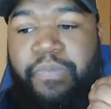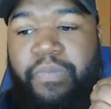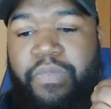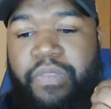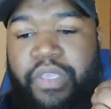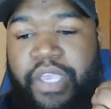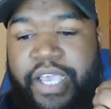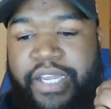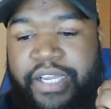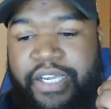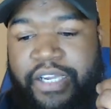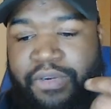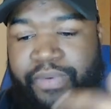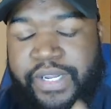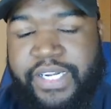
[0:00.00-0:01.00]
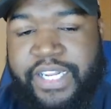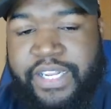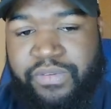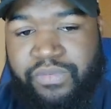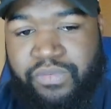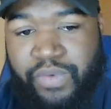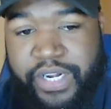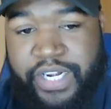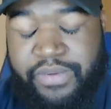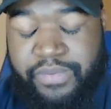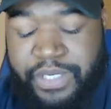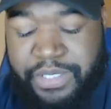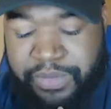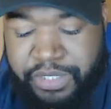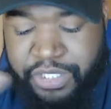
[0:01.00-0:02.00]
and Red Dead
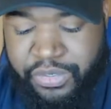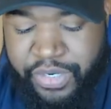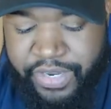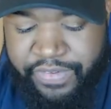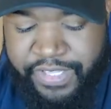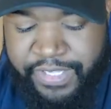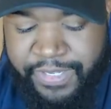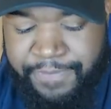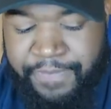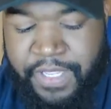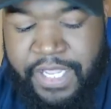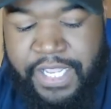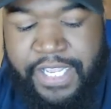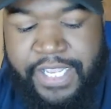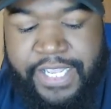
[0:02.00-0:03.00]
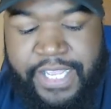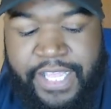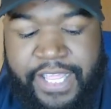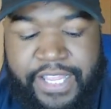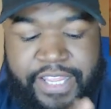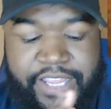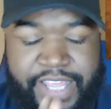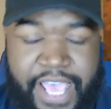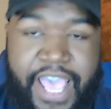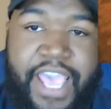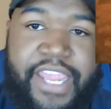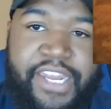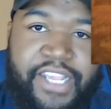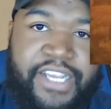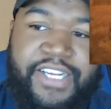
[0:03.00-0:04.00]
Redemption 2 and everything,
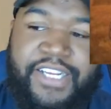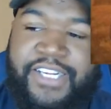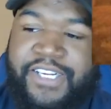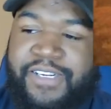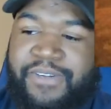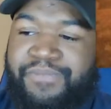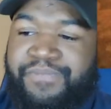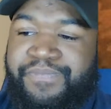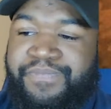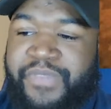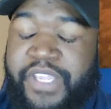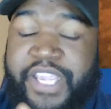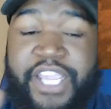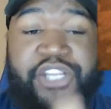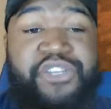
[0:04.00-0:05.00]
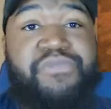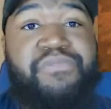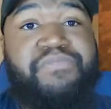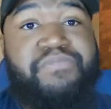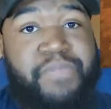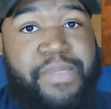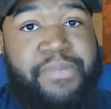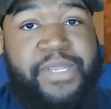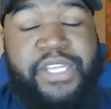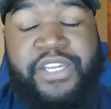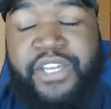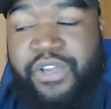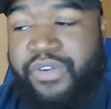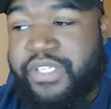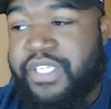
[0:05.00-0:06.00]
that in case you maybe didn't
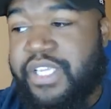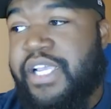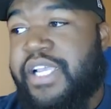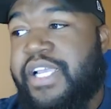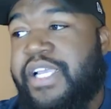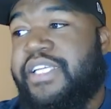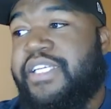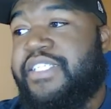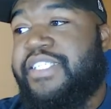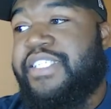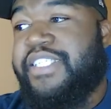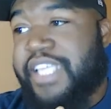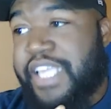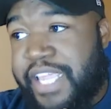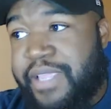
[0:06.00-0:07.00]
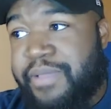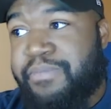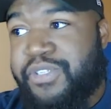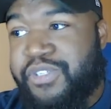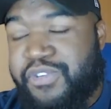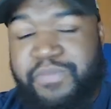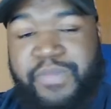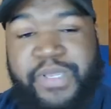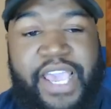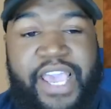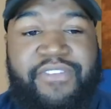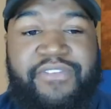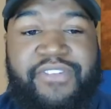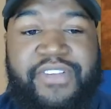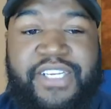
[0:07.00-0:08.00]
notice, seems to
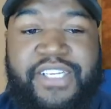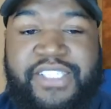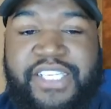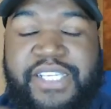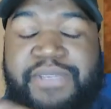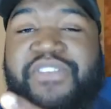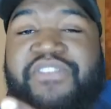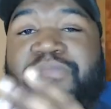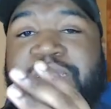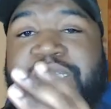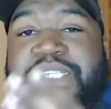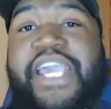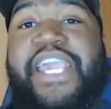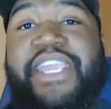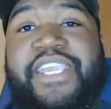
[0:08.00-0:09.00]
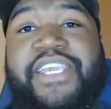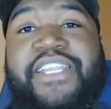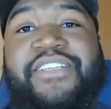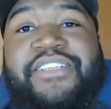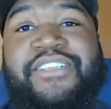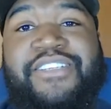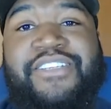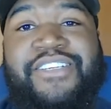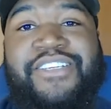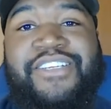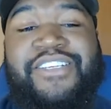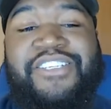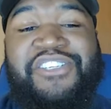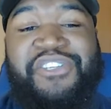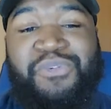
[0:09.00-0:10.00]
have been taken
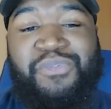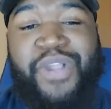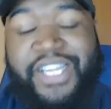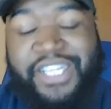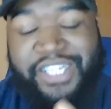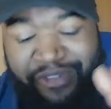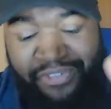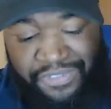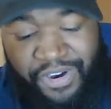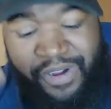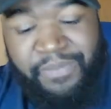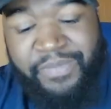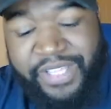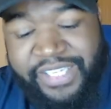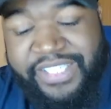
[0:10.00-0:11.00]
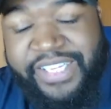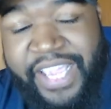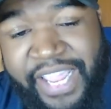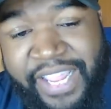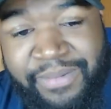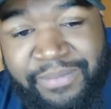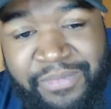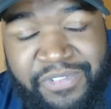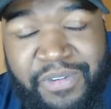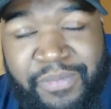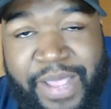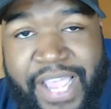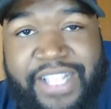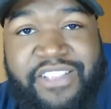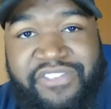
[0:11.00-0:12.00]
directly from this game, from
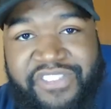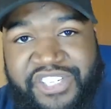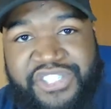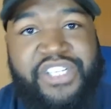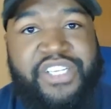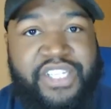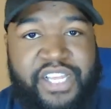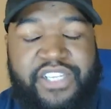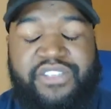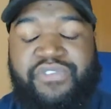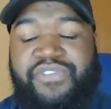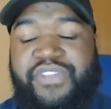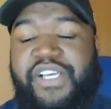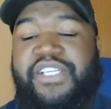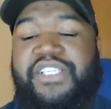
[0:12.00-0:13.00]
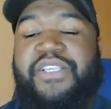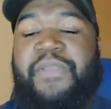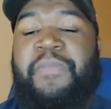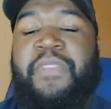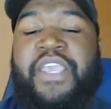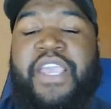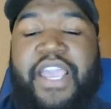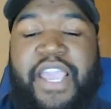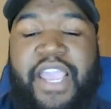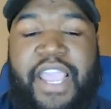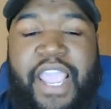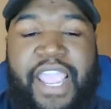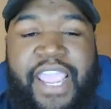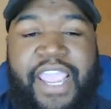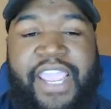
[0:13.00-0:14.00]
Activision and Luxaflux,
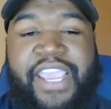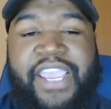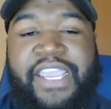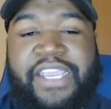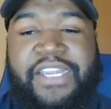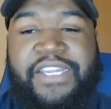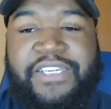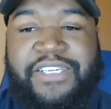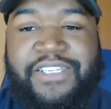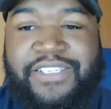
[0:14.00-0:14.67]
and